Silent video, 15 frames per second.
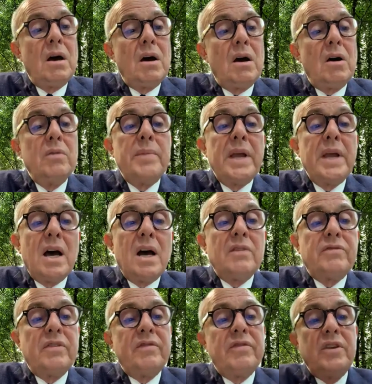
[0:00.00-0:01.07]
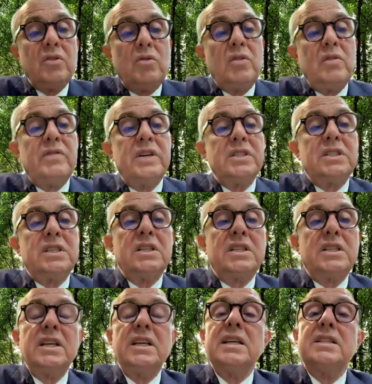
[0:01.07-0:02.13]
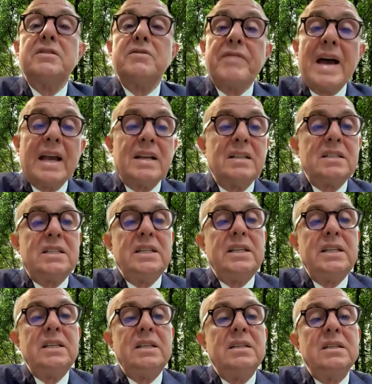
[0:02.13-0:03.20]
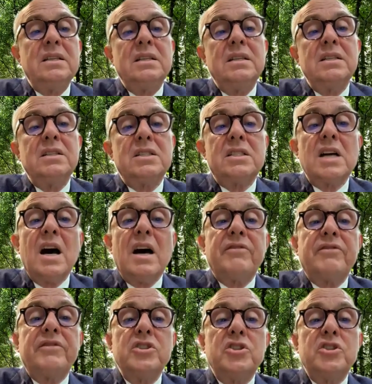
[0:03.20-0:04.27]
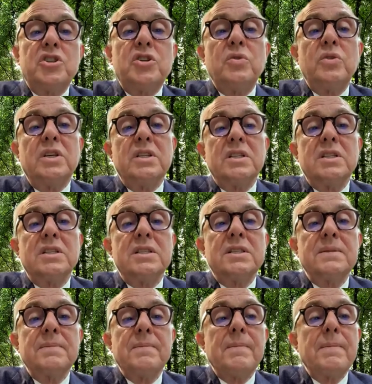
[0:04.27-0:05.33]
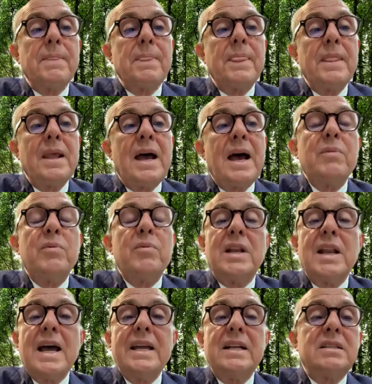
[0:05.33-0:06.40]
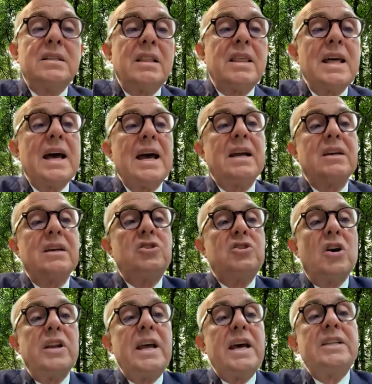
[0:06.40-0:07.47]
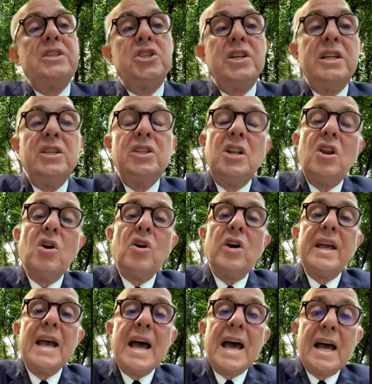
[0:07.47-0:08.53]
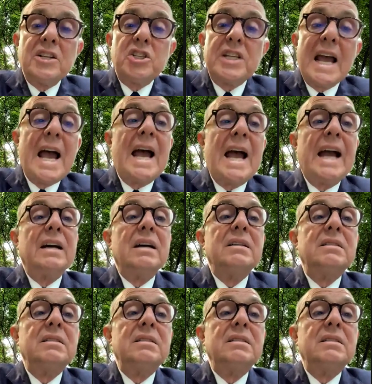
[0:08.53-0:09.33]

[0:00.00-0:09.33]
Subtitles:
On behalf of the university, its faculty, staff, and students, I would like to thank Donet Chin Loy Chang,